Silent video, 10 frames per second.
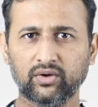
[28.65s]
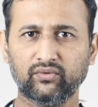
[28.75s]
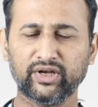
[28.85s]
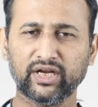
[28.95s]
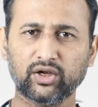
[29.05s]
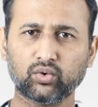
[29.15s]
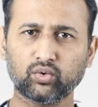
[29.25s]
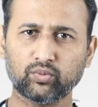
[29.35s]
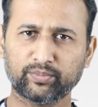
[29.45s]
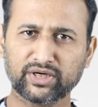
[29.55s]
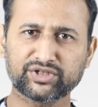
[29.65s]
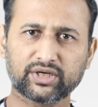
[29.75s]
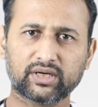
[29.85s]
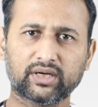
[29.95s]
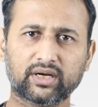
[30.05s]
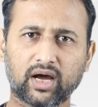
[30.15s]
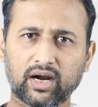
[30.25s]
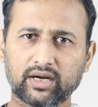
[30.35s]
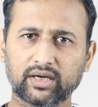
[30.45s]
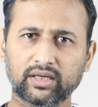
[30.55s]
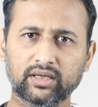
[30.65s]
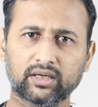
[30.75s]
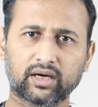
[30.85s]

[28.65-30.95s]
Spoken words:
We need to puncture an artery